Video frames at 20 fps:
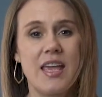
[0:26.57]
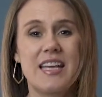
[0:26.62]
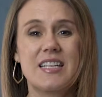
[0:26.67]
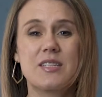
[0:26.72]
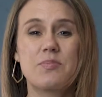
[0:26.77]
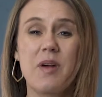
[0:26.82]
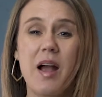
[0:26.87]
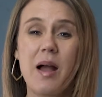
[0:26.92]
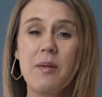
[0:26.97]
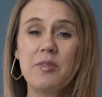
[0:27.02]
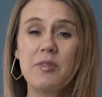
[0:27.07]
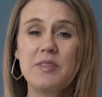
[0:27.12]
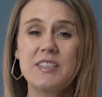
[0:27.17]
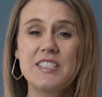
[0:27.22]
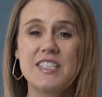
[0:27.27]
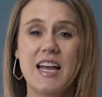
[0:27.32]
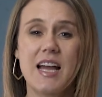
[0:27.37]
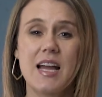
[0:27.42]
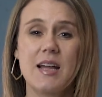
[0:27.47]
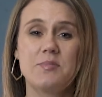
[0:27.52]
it's
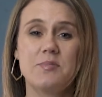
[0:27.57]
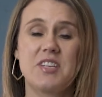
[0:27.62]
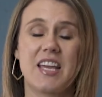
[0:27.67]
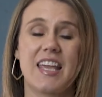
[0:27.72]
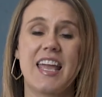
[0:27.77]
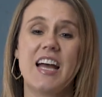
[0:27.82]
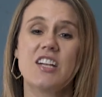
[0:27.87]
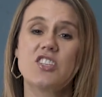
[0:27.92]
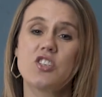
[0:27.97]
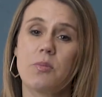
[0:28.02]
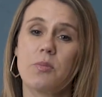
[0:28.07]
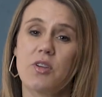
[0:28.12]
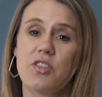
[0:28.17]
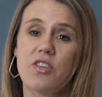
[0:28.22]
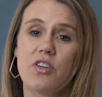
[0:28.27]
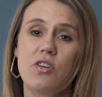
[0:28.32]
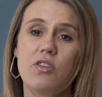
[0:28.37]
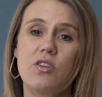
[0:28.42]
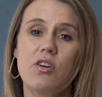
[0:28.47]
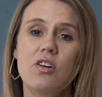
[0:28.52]
probably time to catch up
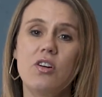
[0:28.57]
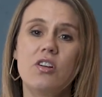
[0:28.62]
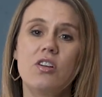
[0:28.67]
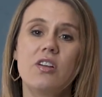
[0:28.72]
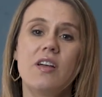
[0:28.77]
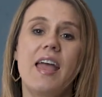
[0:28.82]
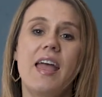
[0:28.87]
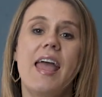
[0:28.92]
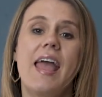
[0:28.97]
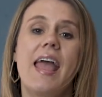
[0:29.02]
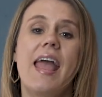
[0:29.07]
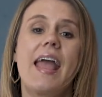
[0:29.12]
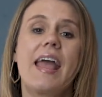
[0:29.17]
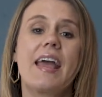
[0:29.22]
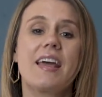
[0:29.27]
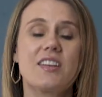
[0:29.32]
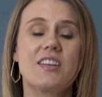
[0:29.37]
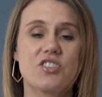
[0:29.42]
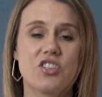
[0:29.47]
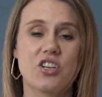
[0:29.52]
with Google
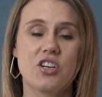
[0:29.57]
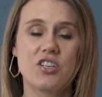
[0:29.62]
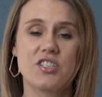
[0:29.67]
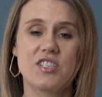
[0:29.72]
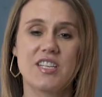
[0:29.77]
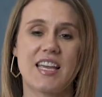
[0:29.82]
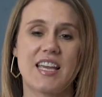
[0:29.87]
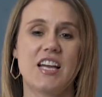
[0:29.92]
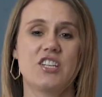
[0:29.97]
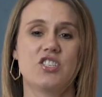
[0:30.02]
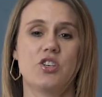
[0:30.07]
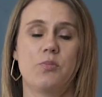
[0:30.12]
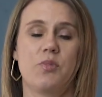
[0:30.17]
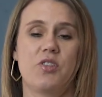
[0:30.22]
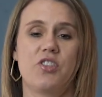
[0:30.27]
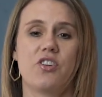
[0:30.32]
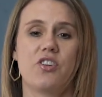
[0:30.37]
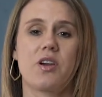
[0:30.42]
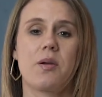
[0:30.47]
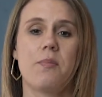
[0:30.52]
and in turn to catch up
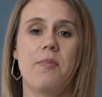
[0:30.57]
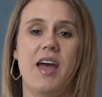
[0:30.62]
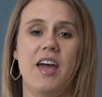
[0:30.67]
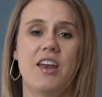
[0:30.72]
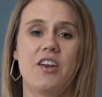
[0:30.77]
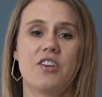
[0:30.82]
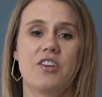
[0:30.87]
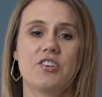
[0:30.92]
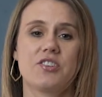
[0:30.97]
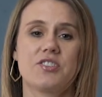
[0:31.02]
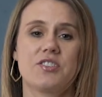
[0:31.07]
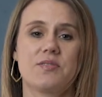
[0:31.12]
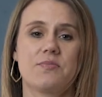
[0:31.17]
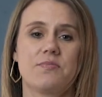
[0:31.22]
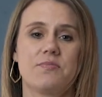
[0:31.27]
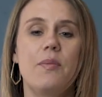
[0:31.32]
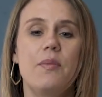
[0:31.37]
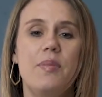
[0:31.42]
with your competitors.